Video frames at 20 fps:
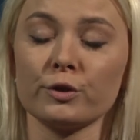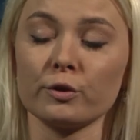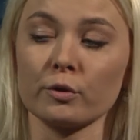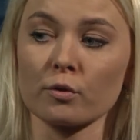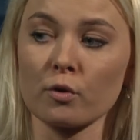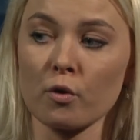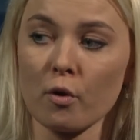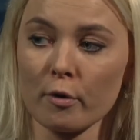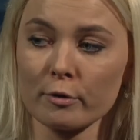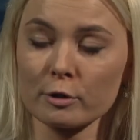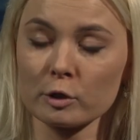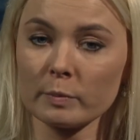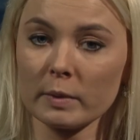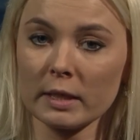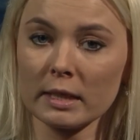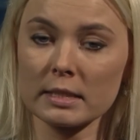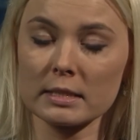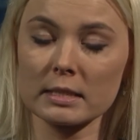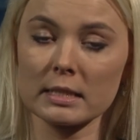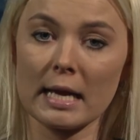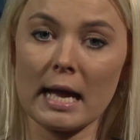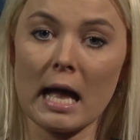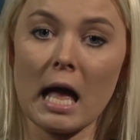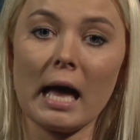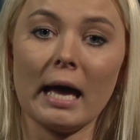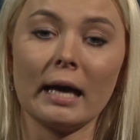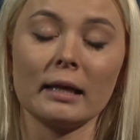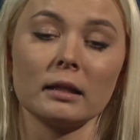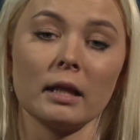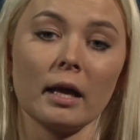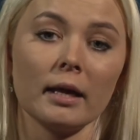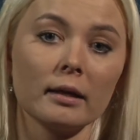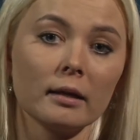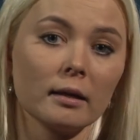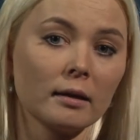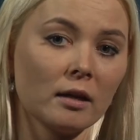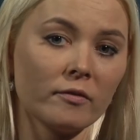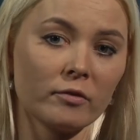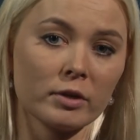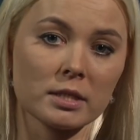your course mates, and like in
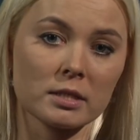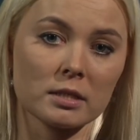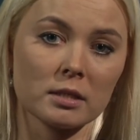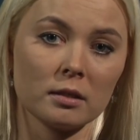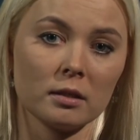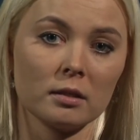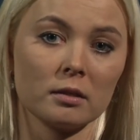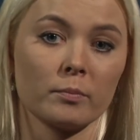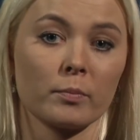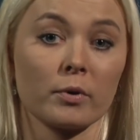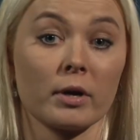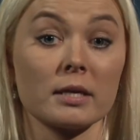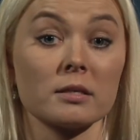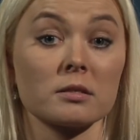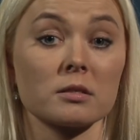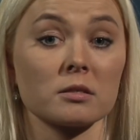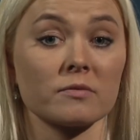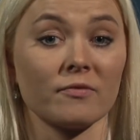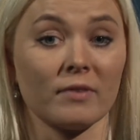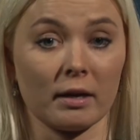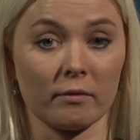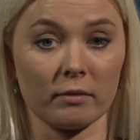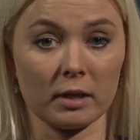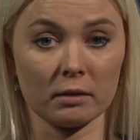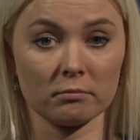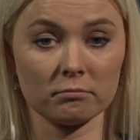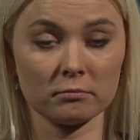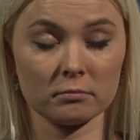every city, the prices vary.